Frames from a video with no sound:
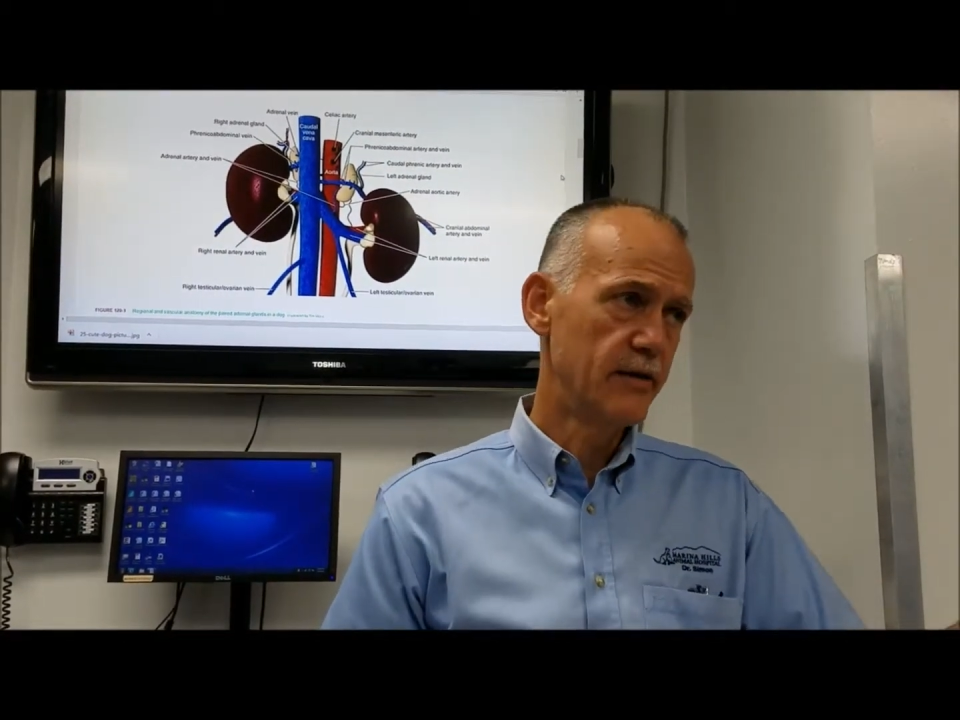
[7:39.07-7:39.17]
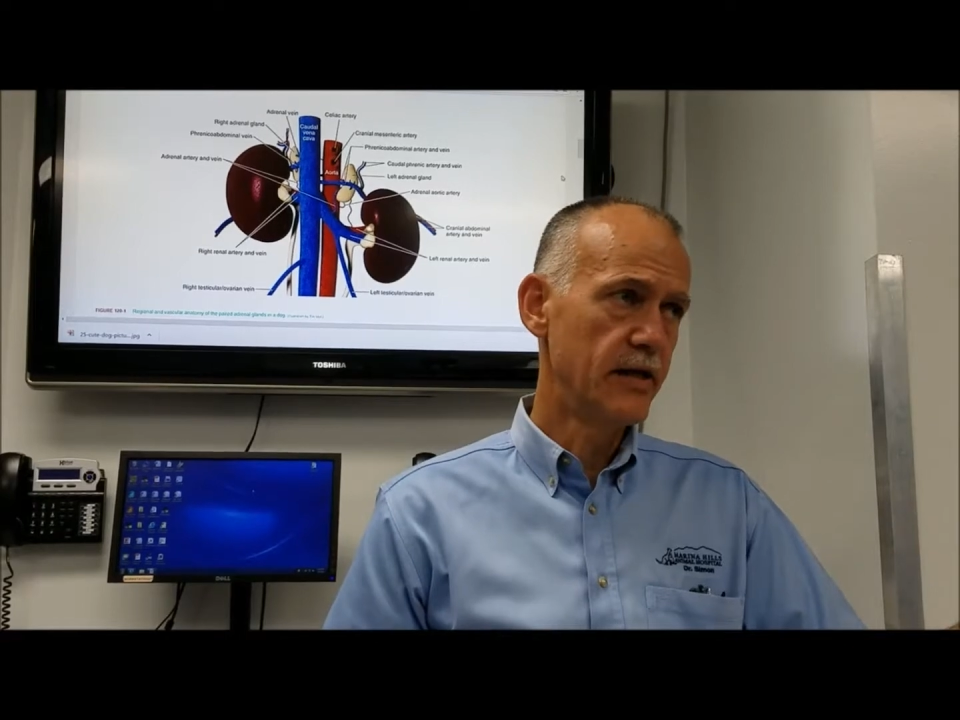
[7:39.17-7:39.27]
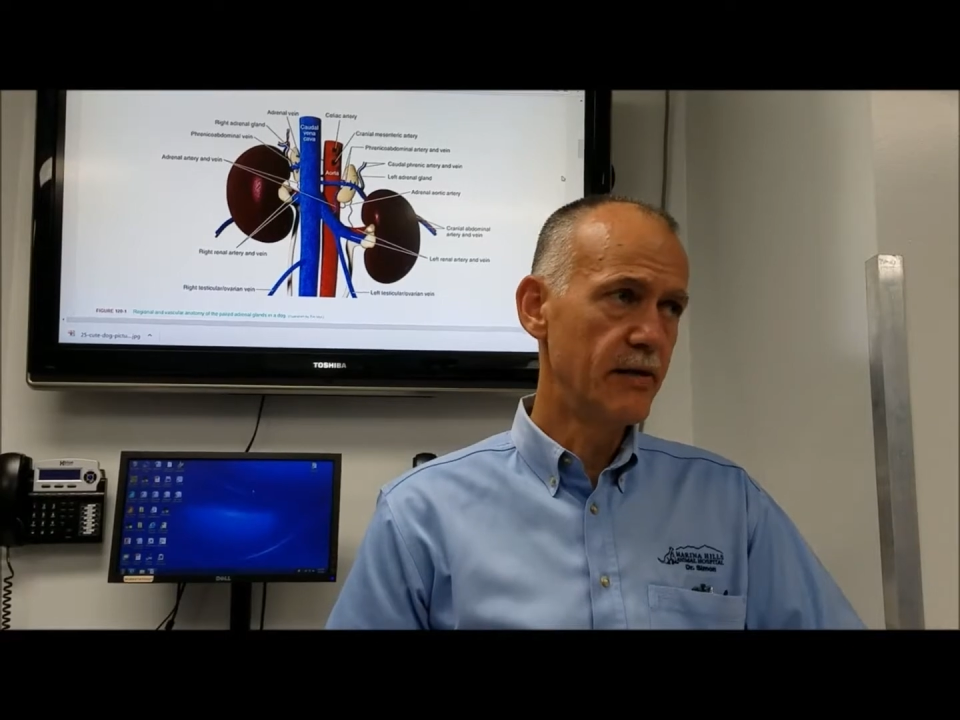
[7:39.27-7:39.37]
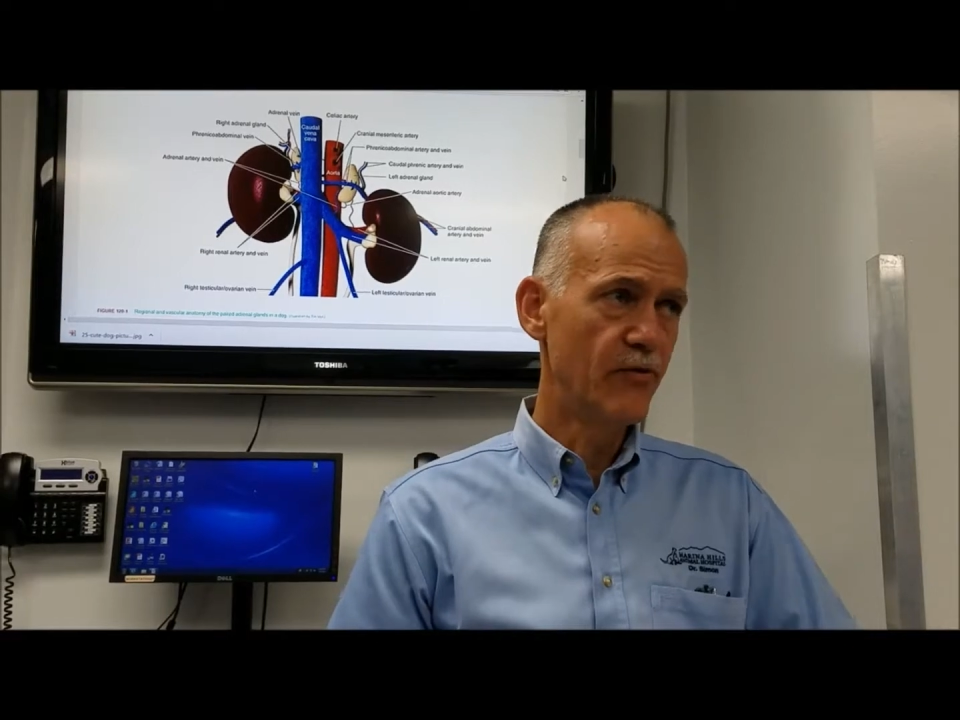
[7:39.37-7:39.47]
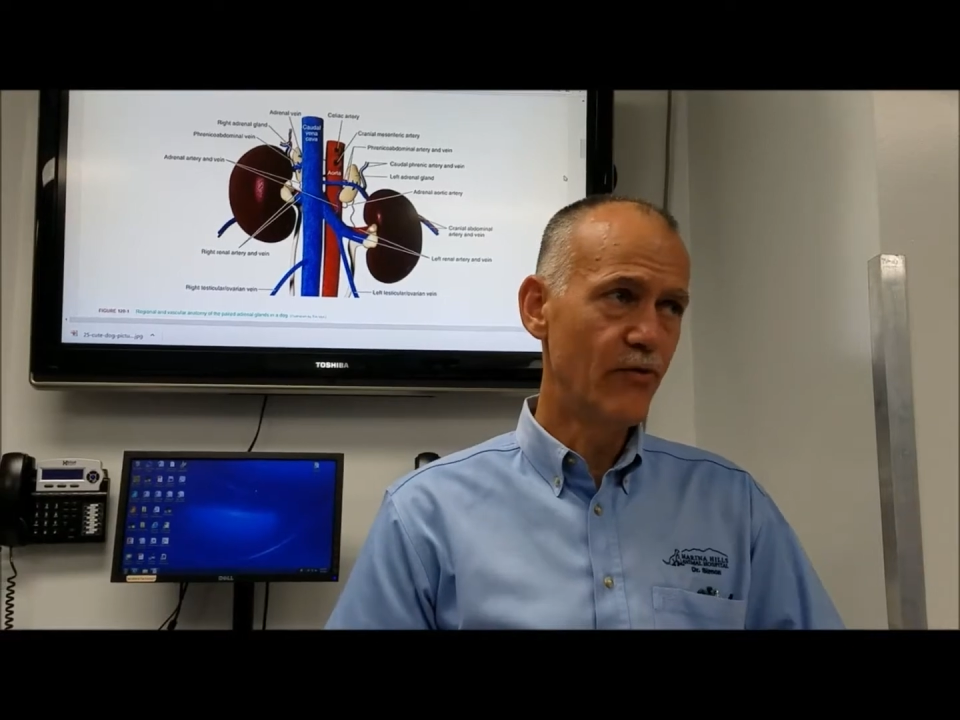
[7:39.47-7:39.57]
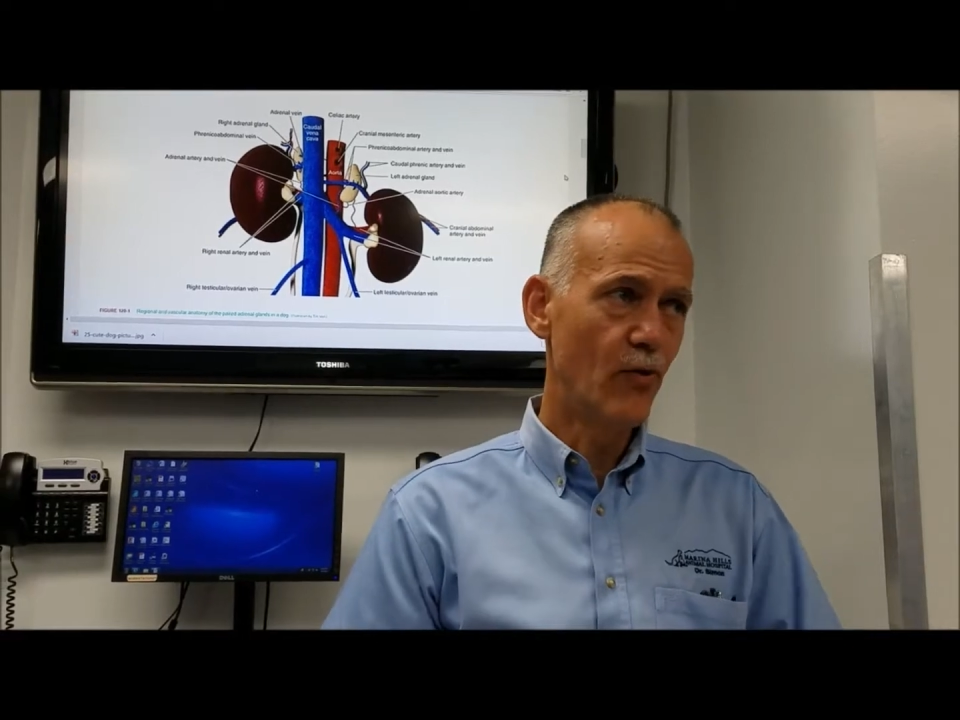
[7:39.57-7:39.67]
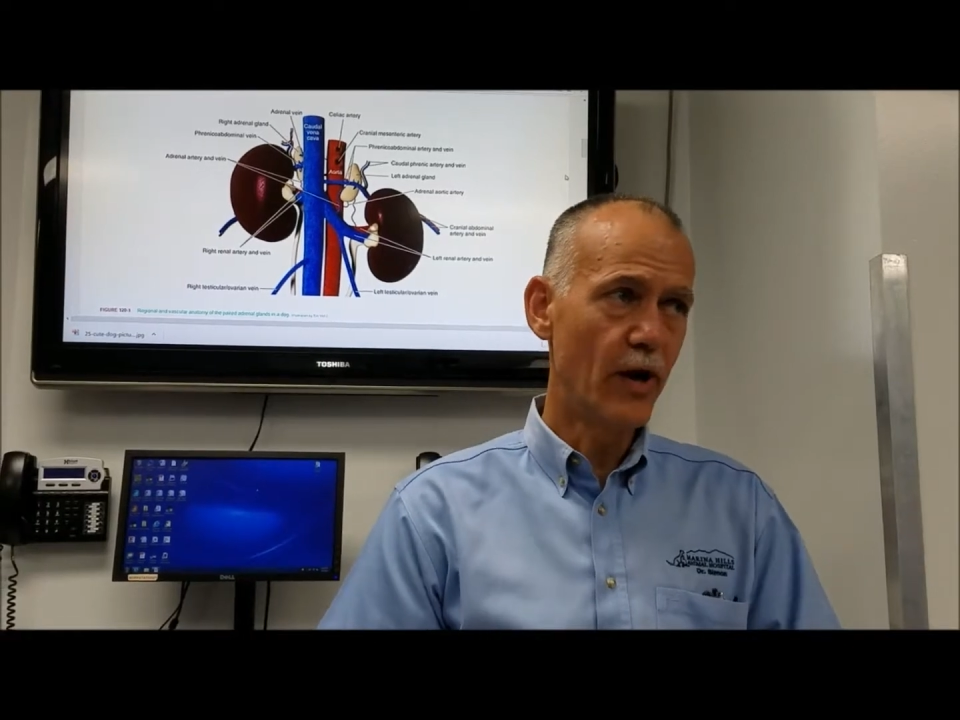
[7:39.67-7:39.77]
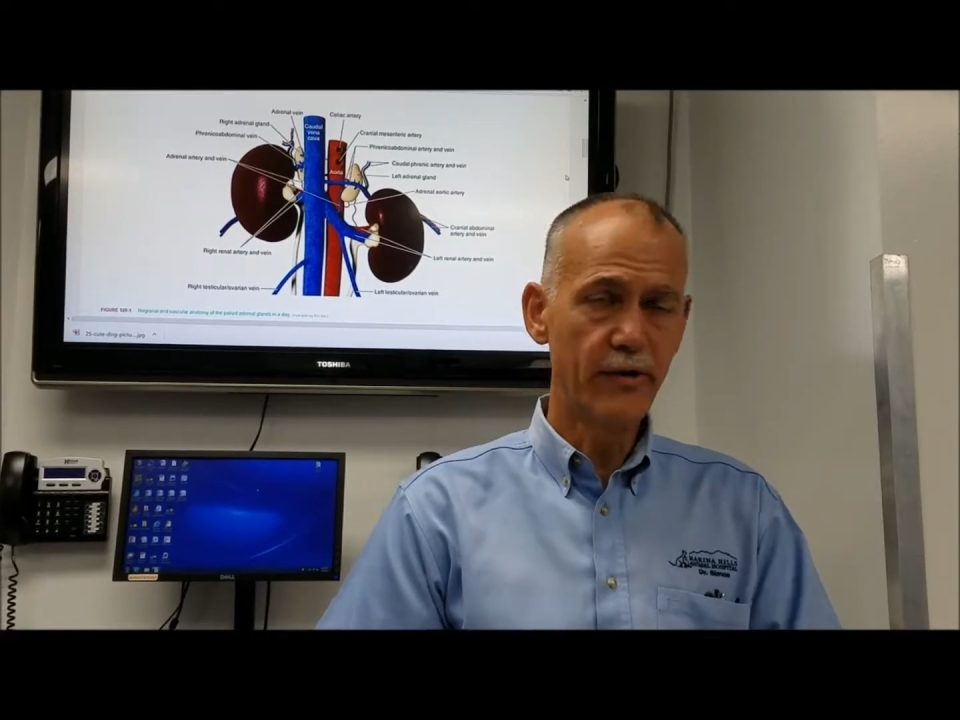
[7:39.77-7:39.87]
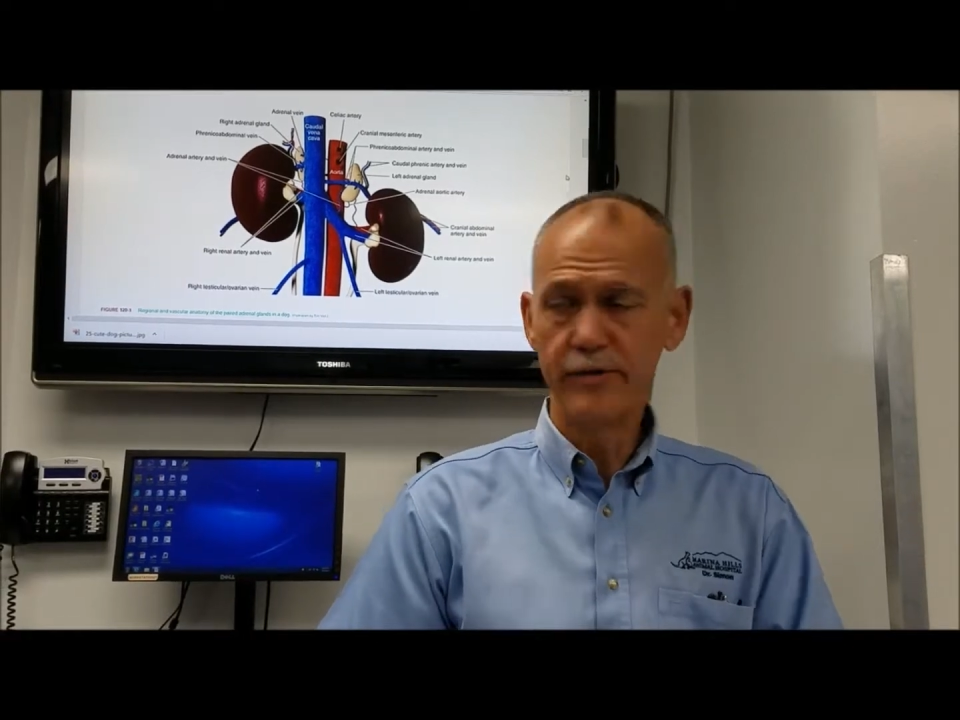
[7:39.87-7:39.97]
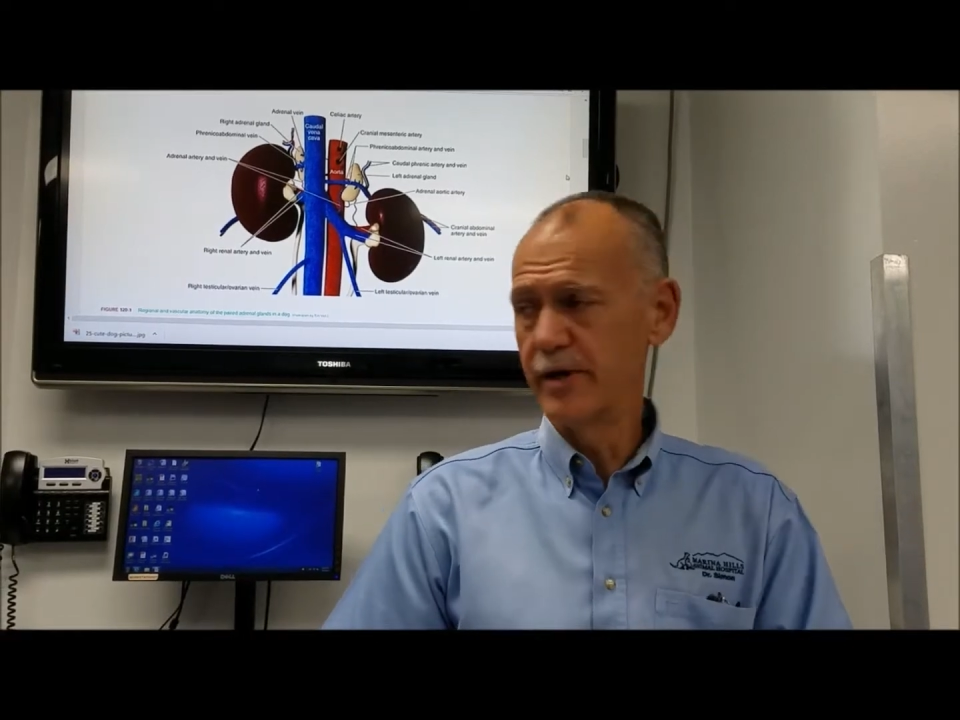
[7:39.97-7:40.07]
the day before,
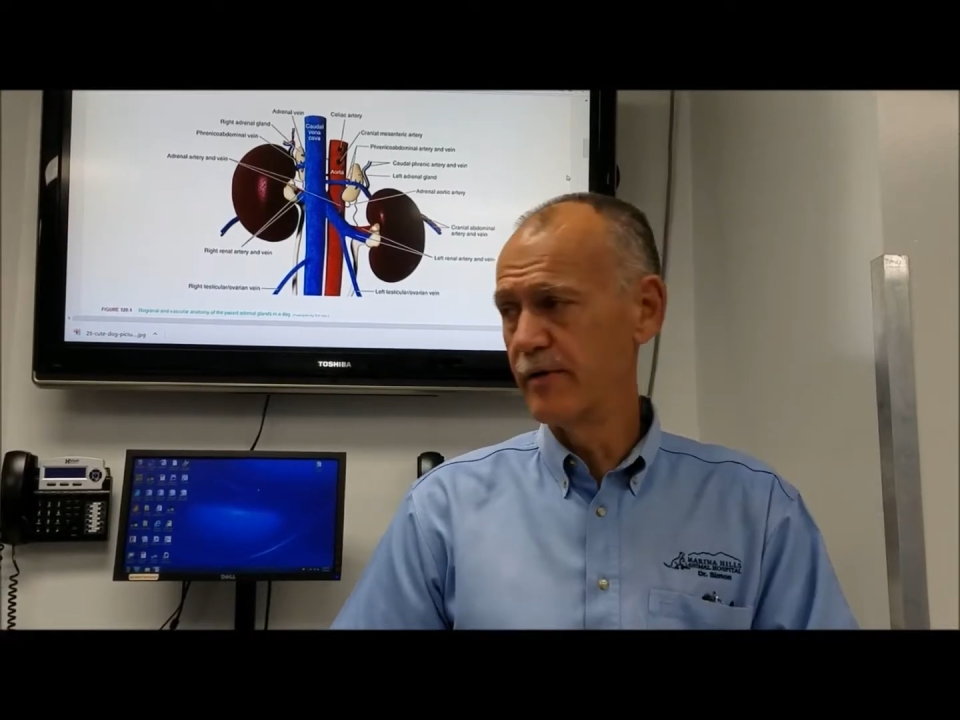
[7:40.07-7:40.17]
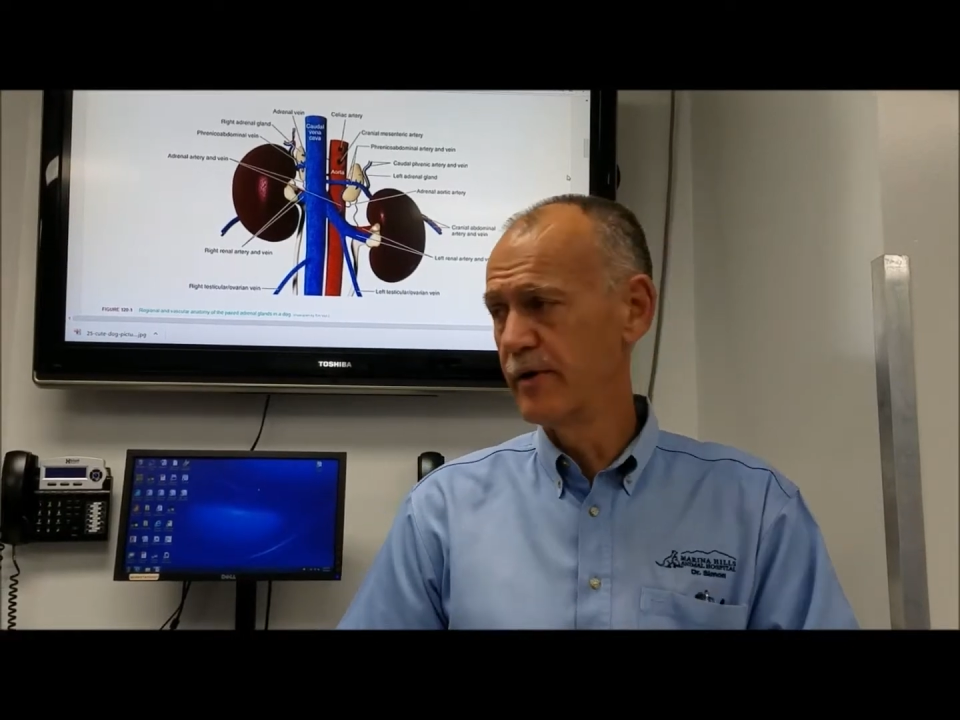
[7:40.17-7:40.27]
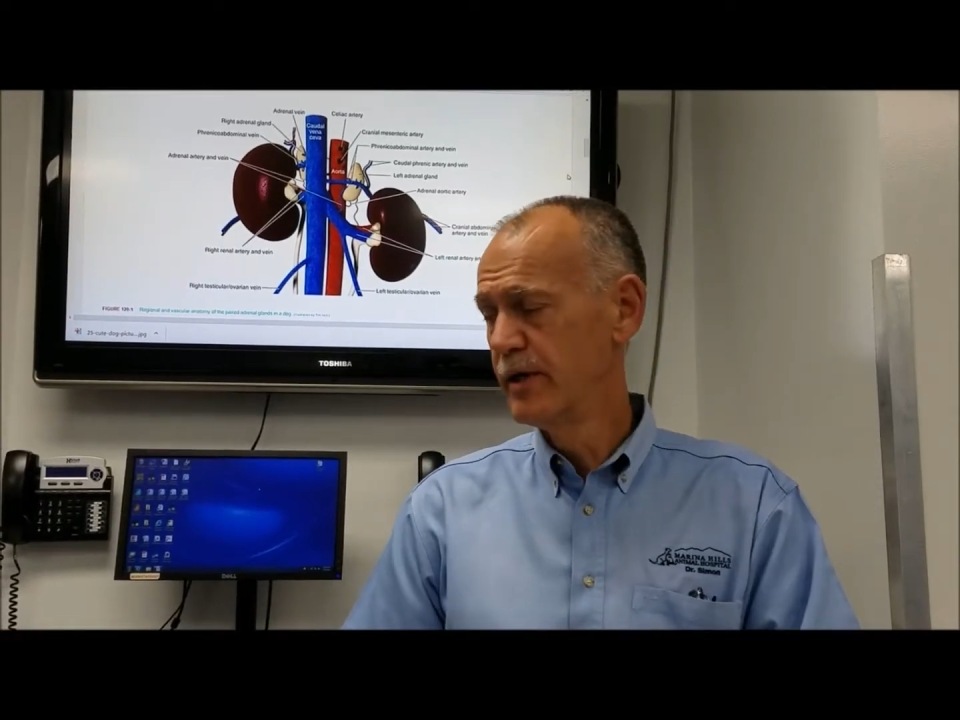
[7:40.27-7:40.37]
I don't know.